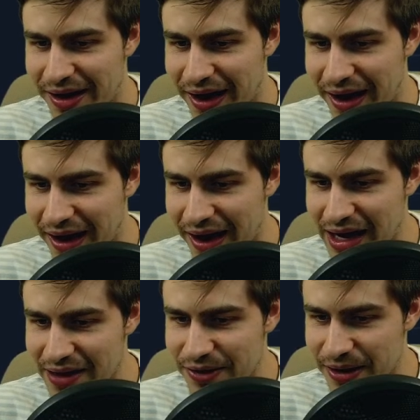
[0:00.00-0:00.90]
Hey,
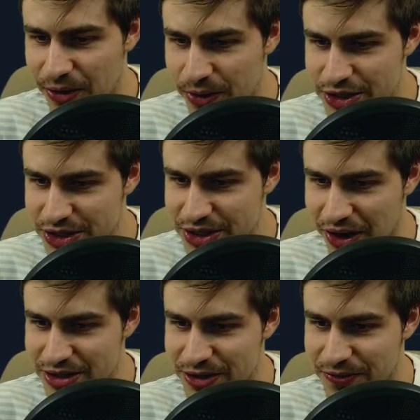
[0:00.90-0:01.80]
Davey, who would you
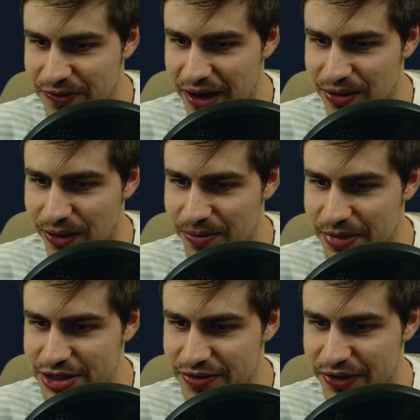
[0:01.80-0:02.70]
start? Sufal or
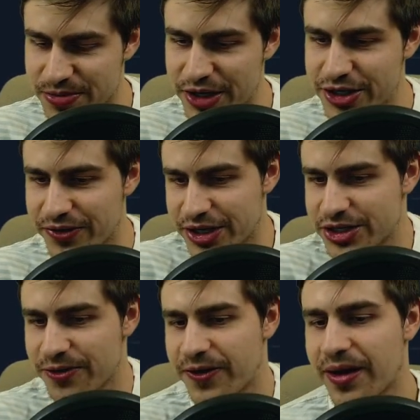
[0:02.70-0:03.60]
Mitrovic? Mitrovic.
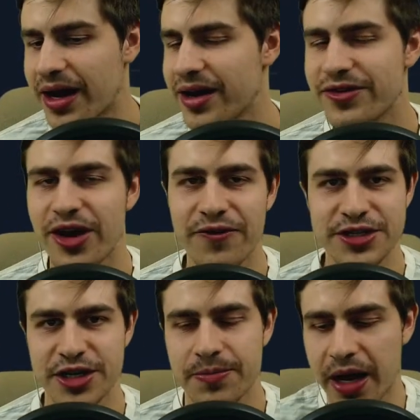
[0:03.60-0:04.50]
Sufal, I don't even know if he's
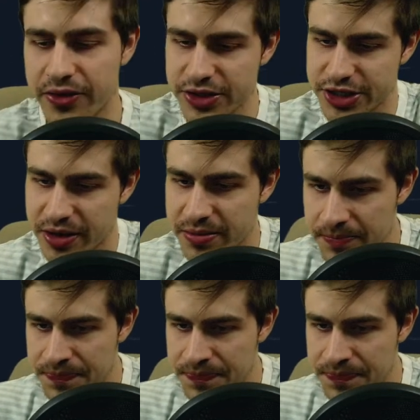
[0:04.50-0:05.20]
going to play, Christian.